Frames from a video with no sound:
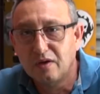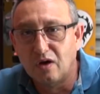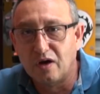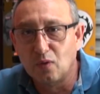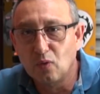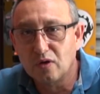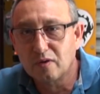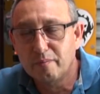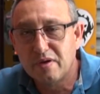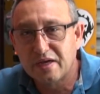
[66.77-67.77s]
Hi,
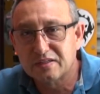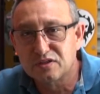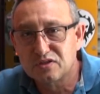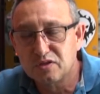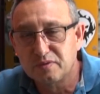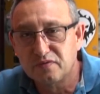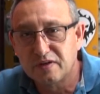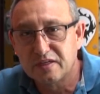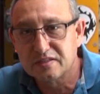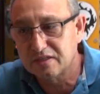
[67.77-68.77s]
welcome back to Stupid
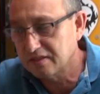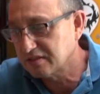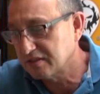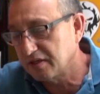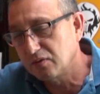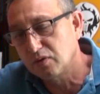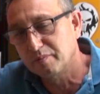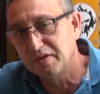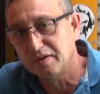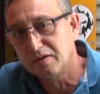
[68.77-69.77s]
Fast RC. We've
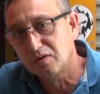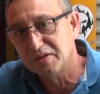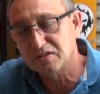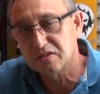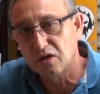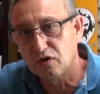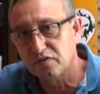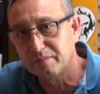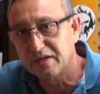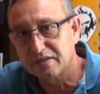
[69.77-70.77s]
been a little bit slow off
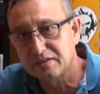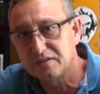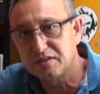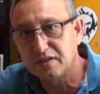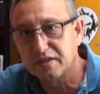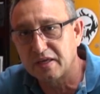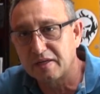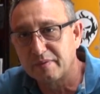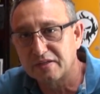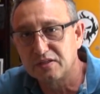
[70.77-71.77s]
the mark this year
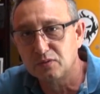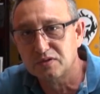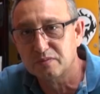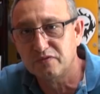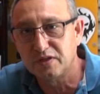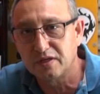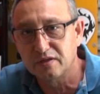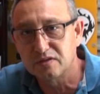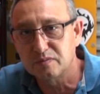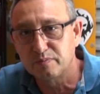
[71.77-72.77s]
getting back to you with some
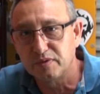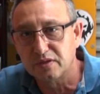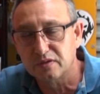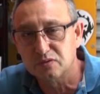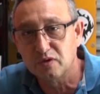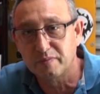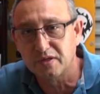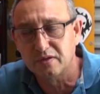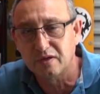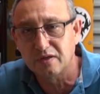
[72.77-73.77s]
videos because we've
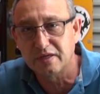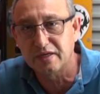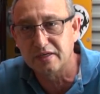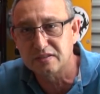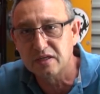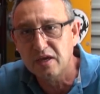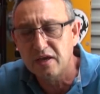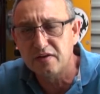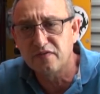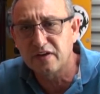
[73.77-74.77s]
been on holidays.
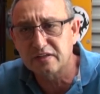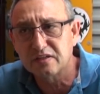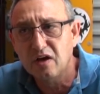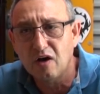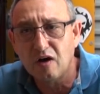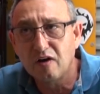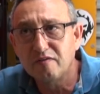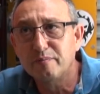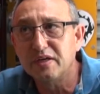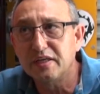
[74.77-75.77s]
In fact,
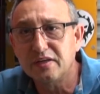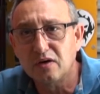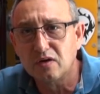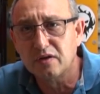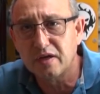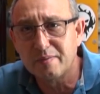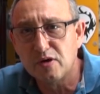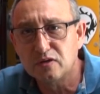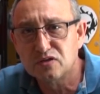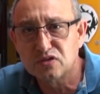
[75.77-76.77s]
I've been in holiday
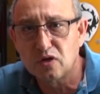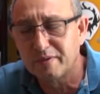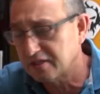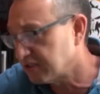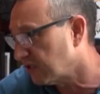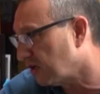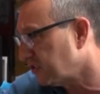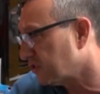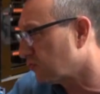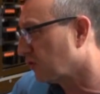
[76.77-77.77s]
mode so much that I
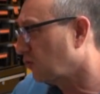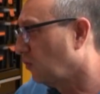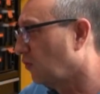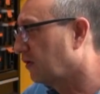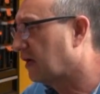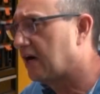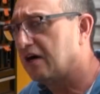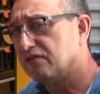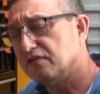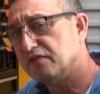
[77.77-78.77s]
just recorded
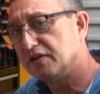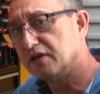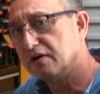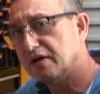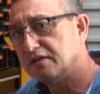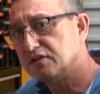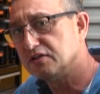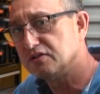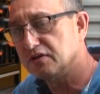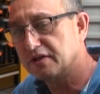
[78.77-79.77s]
half a video and
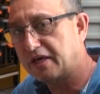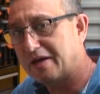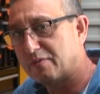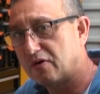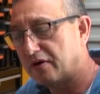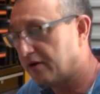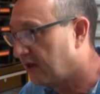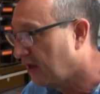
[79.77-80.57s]
didn't turn the camera on.